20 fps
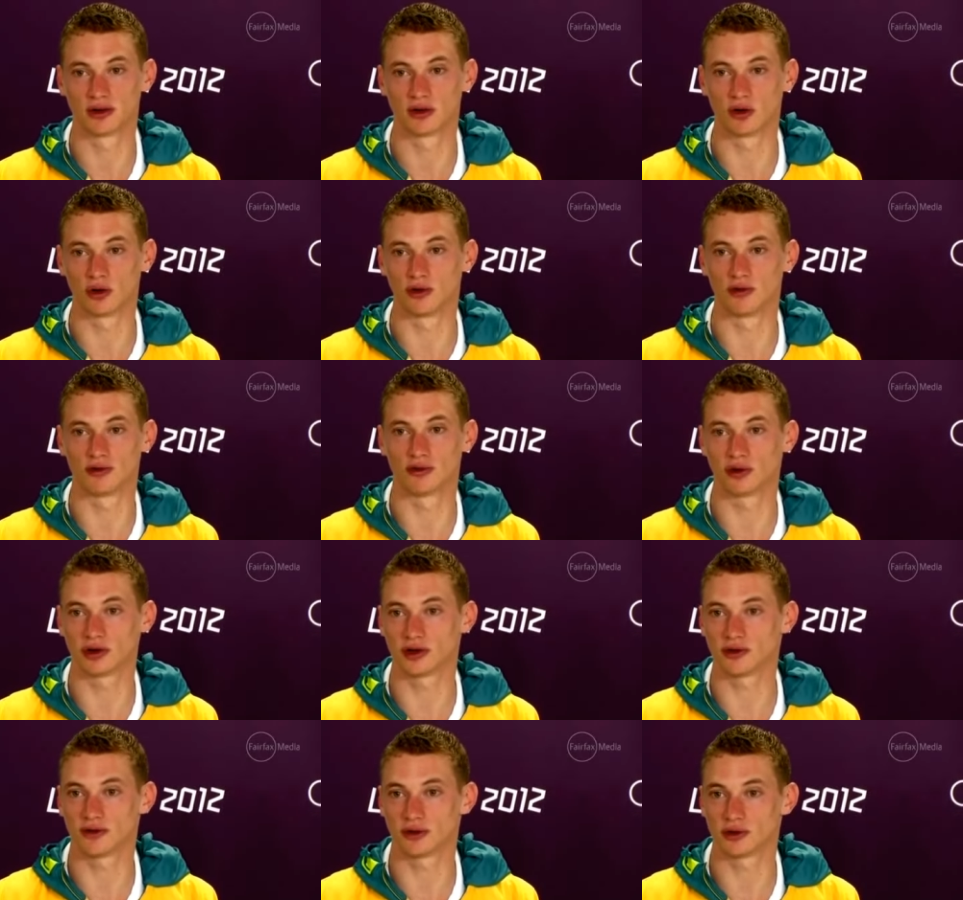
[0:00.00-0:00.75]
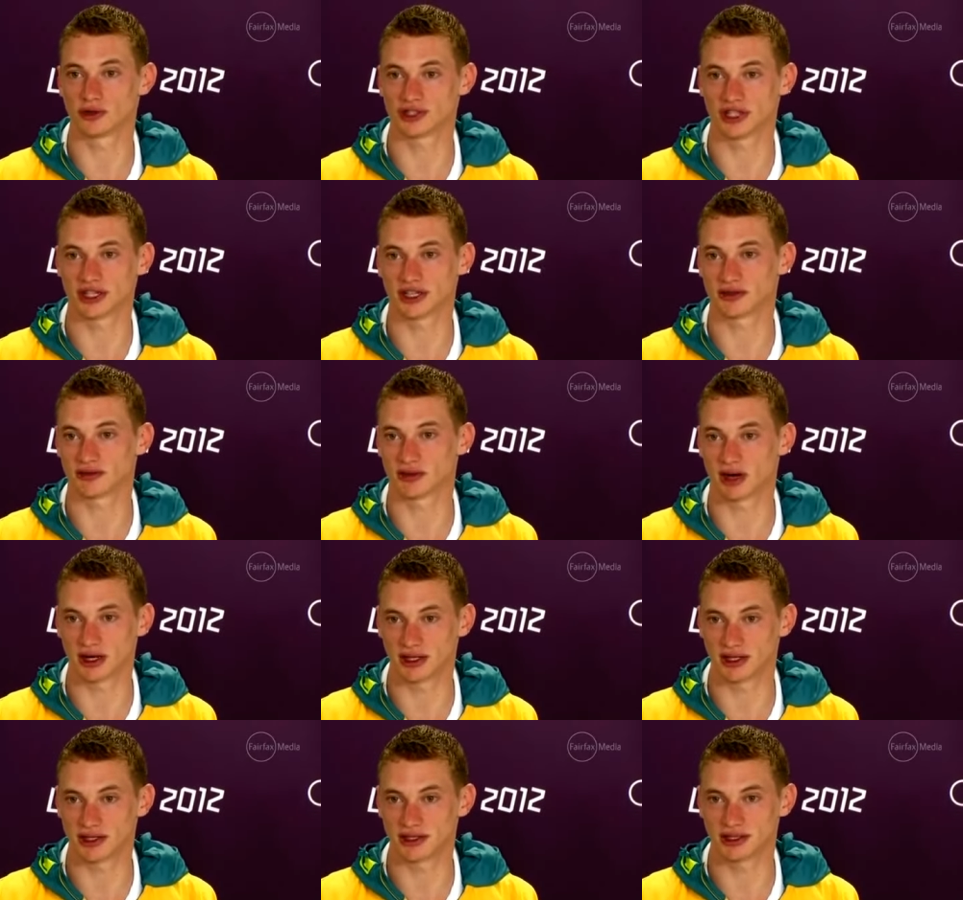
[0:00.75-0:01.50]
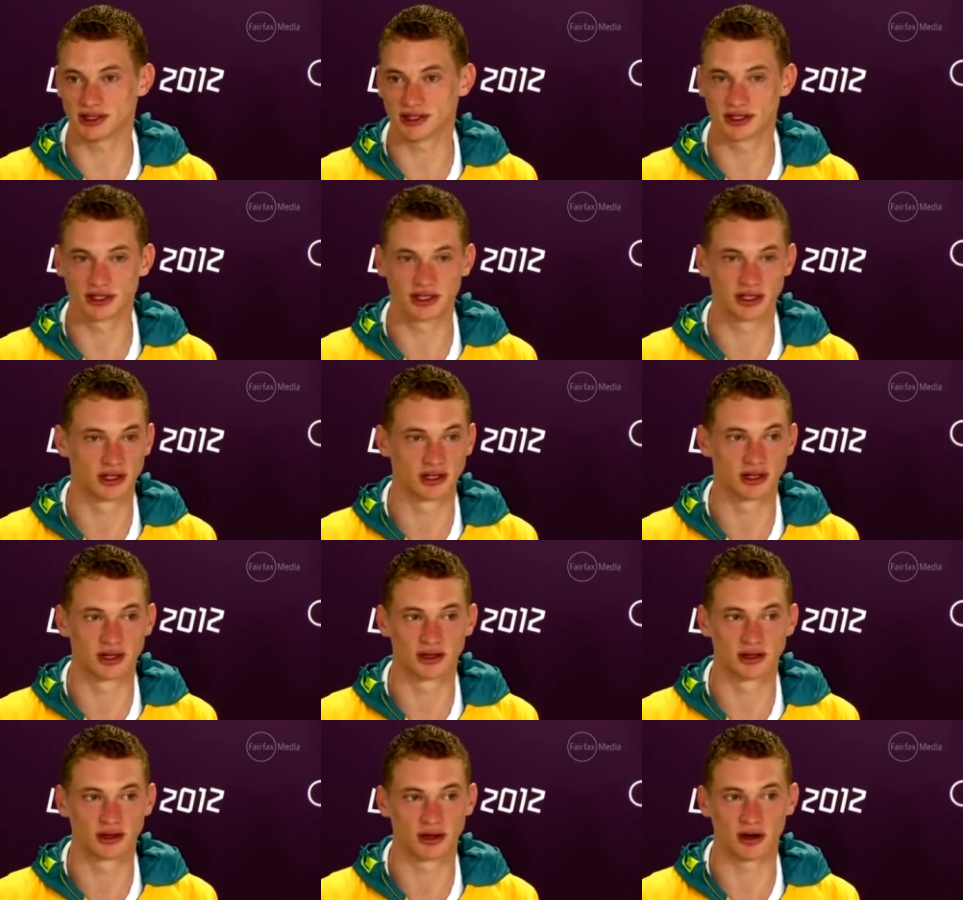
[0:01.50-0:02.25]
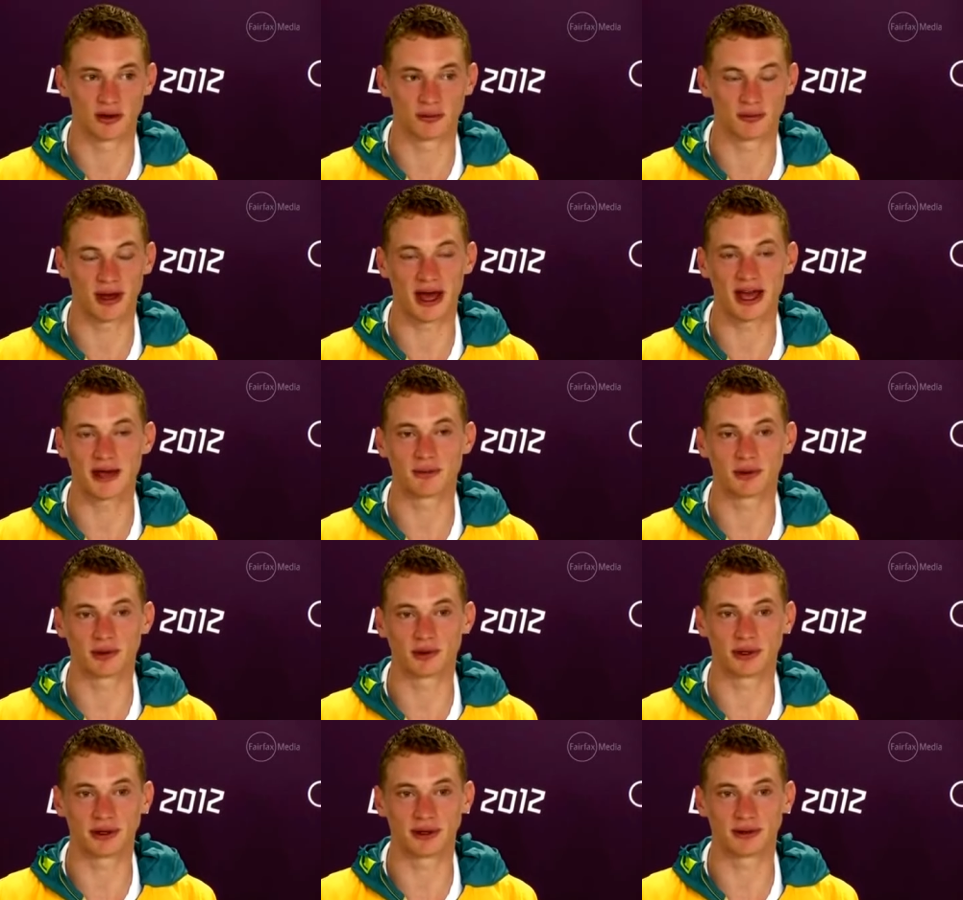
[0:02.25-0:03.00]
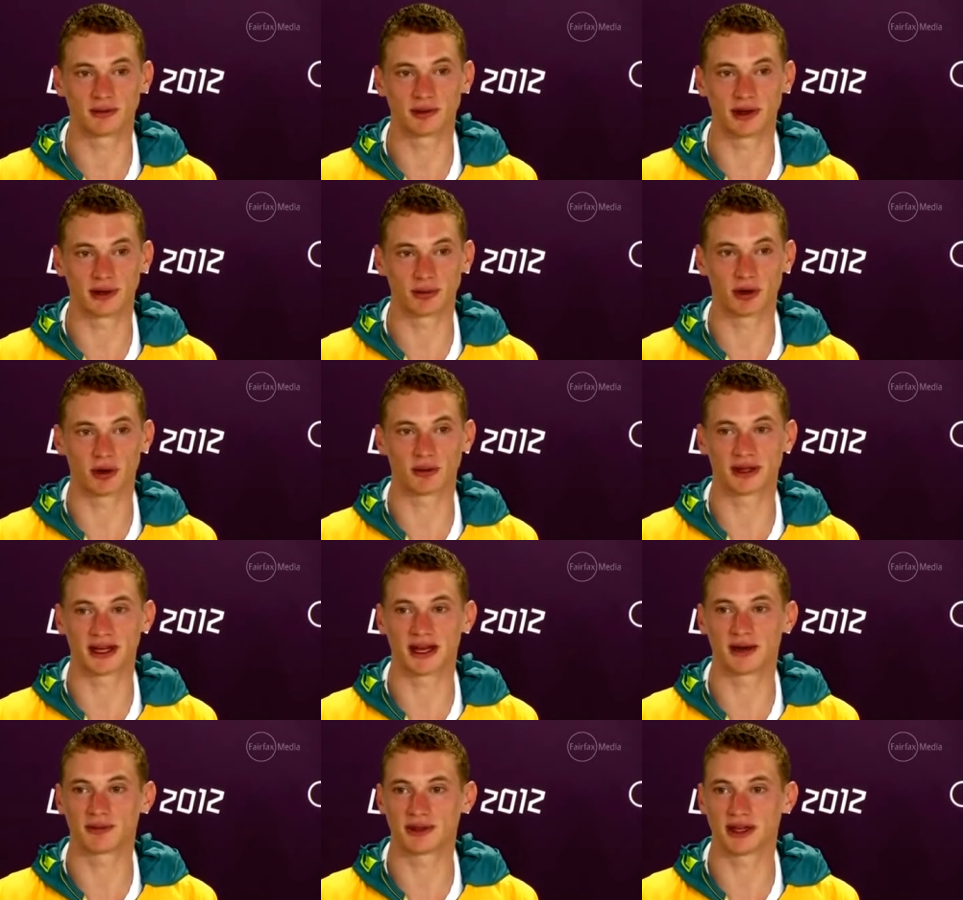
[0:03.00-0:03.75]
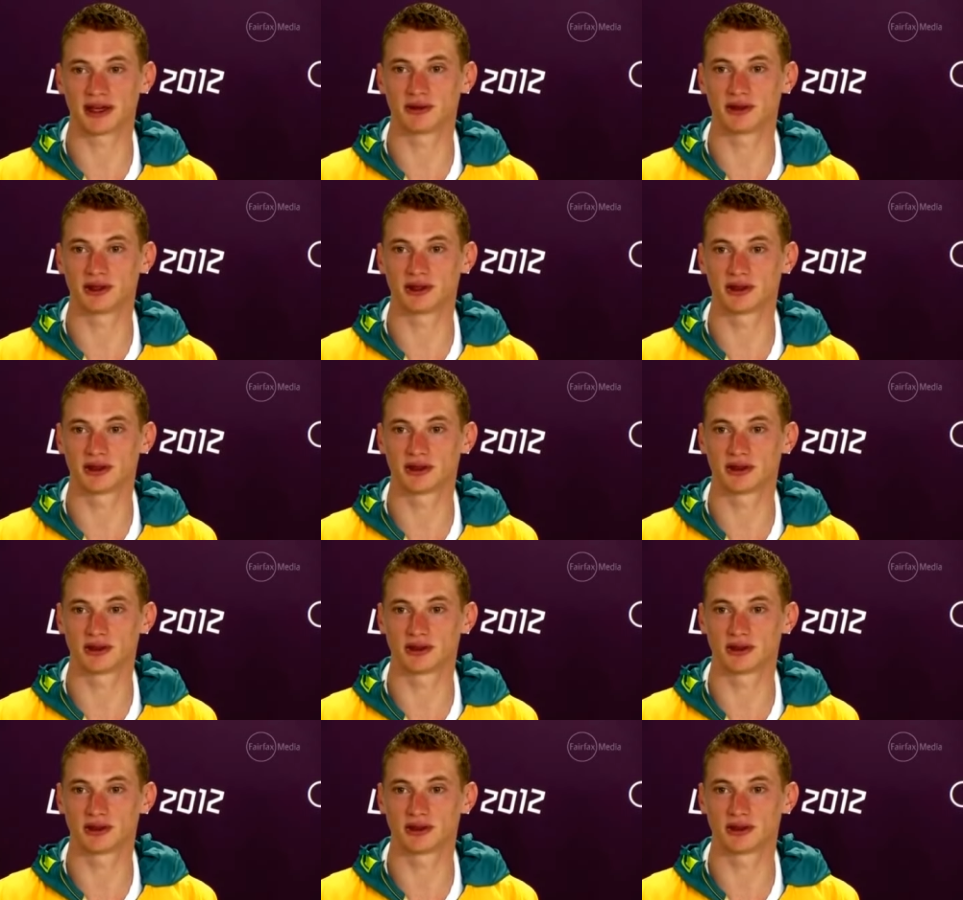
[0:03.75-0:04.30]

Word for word: all 44 second runners on paper we're, we're probably up there with